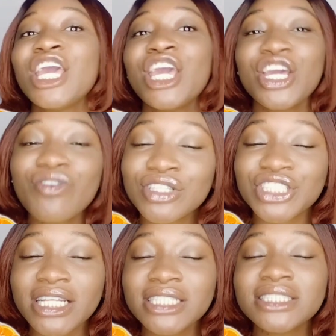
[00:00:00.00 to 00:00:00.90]

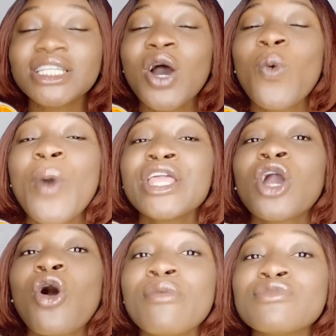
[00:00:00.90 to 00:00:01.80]
ingredient when
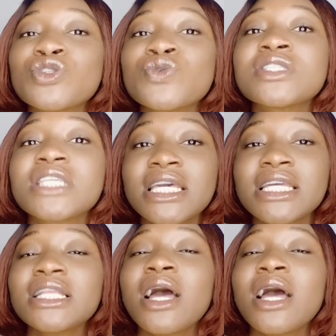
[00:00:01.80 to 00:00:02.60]
it comes to skin